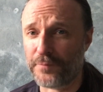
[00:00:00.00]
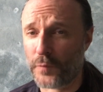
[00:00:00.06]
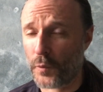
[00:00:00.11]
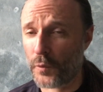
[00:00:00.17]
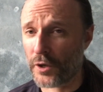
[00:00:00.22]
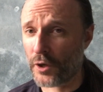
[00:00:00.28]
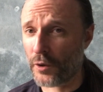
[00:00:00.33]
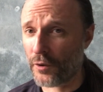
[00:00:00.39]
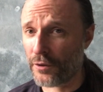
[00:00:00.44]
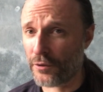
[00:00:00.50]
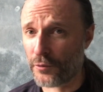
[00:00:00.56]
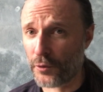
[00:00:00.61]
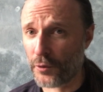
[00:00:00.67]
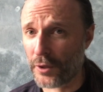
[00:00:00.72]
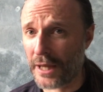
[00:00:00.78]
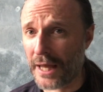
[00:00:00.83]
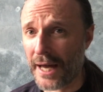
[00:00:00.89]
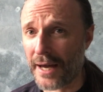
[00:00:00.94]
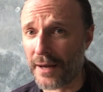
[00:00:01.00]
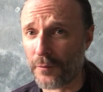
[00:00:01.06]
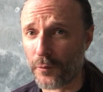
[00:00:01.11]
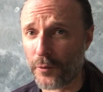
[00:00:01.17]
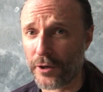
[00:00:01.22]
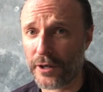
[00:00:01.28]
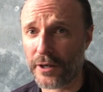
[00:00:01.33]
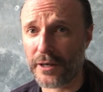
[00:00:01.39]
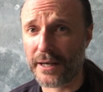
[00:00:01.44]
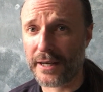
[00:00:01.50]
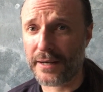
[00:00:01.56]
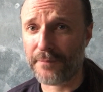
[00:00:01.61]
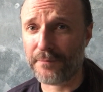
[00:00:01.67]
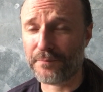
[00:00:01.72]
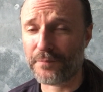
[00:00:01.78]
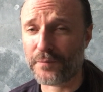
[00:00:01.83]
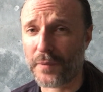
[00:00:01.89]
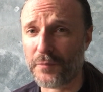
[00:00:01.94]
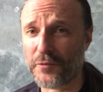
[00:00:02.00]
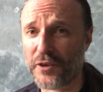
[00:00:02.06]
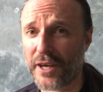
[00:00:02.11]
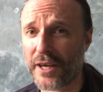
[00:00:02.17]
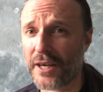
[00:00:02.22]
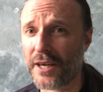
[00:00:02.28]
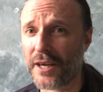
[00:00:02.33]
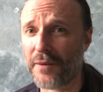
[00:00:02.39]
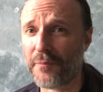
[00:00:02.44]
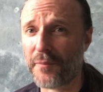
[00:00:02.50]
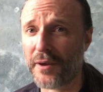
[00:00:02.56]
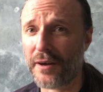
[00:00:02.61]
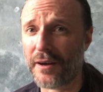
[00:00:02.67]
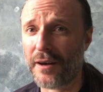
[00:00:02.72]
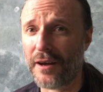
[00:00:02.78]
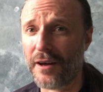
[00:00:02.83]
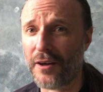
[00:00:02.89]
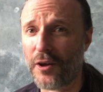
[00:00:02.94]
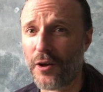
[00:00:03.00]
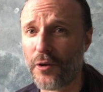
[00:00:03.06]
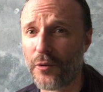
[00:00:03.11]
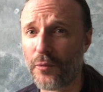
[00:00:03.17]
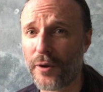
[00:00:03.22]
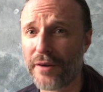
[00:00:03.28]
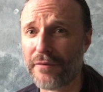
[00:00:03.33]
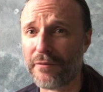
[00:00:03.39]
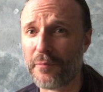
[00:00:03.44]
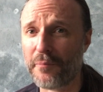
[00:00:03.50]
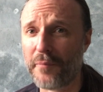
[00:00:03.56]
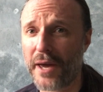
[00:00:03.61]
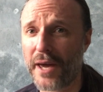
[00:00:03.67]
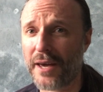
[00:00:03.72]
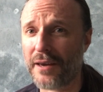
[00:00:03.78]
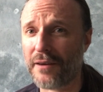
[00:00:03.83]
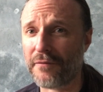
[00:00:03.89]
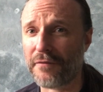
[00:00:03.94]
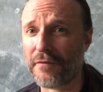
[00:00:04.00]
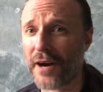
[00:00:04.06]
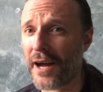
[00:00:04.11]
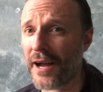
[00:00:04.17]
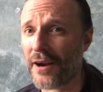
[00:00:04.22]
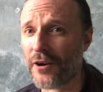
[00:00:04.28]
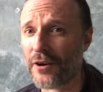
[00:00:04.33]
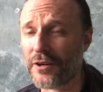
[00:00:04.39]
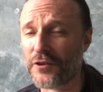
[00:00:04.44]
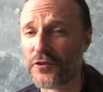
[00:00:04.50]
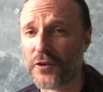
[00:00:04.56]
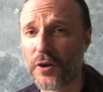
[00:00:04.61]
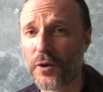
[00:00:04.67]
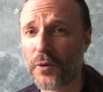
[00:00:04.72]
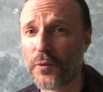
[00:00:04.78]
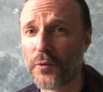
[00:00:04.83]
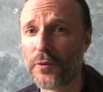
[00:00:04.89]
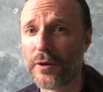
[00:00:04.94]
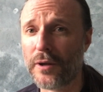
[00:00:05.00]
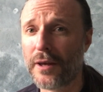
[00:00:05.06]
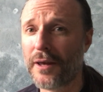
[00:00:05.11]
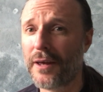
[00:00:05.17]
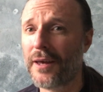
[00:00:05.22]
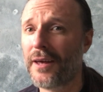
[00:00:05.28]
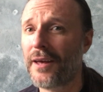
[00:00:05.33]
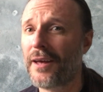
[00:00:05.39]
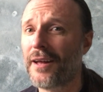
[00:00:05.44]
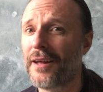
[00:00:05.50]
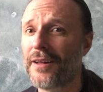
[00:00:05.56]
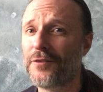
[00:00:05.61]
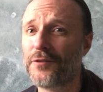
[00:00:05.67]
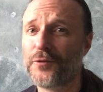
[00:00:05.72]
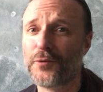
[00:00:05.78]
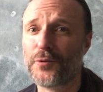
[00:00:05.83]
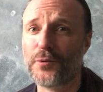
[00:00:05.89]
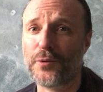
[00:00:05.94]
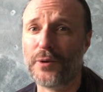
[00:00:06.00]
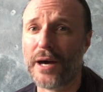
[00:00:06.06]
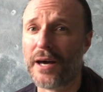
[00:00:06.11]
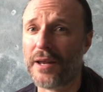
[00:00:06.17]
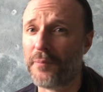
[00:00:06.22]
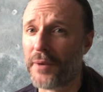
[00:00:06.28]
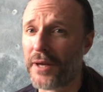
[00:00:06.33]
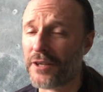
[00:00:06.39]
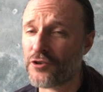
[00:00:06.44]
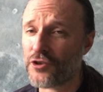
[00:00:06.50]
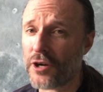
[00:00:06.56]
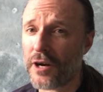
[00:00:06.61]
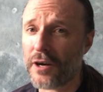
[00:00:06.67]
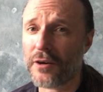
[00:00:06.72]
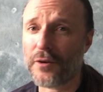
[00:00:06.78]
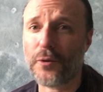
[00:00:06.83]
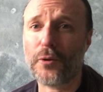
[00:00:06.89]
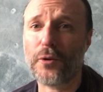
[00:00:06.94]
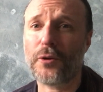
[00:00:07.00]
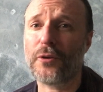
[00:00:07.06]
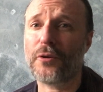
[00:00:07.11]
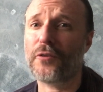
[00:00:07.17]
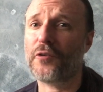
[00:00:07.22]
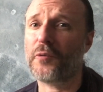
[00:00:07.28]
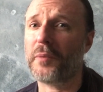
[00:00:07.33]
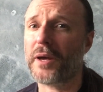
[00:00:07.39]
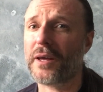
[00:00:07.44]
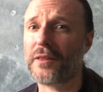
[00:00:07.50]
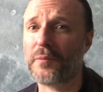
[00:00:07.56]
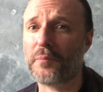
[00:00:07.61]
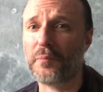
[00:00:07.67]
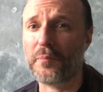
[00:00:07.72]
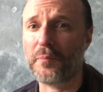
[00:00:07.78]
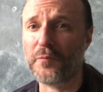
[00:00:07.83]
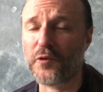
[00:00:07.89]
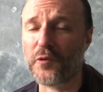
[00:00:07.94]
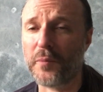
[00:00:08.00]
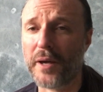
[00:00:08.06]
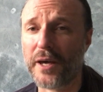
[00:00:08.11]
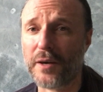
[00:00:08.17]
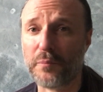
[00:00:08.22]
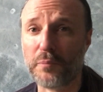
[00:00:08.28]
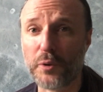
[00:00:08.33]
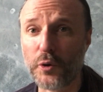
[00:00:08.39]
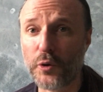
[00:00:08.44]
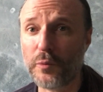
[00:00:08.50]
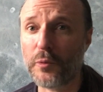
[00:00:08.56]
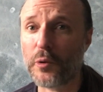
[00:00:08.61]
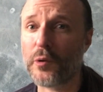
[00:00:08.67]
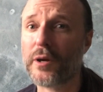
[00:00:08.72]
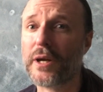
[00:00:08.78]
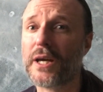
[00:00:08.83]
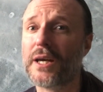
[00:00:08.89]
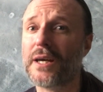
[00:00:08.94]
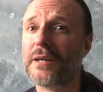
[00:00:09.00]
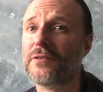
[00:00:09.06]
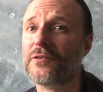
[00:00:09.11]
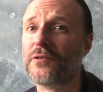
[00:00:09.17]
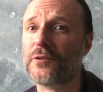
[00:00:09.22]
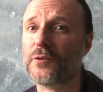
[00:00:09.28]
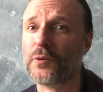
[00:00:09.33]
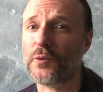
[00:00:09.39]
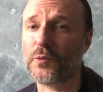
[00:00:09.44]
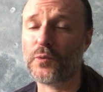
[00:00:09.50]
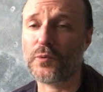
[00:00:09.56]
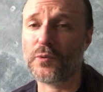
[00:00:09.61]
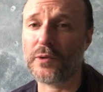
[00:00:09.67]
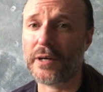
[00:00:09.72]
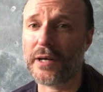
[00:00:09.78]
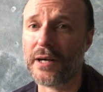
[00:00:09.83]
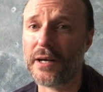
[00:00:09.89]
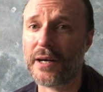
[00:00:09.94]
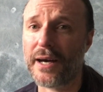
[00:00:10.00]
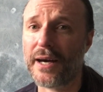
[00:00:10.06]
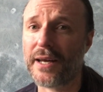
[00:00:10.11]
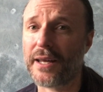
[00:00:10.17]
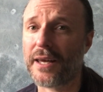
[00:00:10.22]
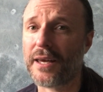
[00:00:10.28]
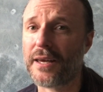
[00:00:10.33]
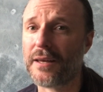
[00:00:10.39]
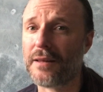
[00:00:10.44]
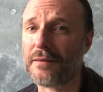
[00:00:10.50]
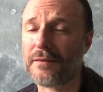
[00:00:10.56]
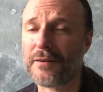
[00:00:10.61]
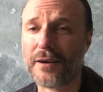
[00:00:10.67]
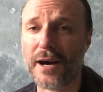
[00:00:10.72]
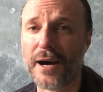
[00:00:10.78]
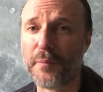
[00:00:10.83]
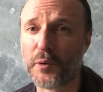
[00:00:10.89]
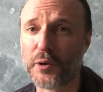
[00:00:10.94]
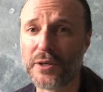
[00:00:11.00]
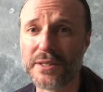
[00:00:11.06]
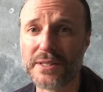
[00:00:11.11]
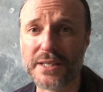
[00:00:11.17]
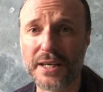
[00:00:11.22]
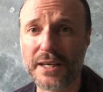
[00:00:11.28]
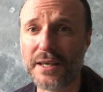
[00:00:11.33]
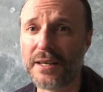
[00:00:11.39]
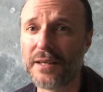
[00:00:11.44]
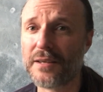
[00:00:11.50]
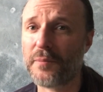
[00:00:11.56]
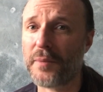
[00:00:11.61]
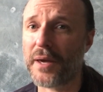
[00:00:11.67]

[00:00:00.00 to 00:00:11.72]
we're going through a lot where I'm taking him all the way from making fire on his own to how to make charcoal, to make a bloomery, to how to heat copper and tin to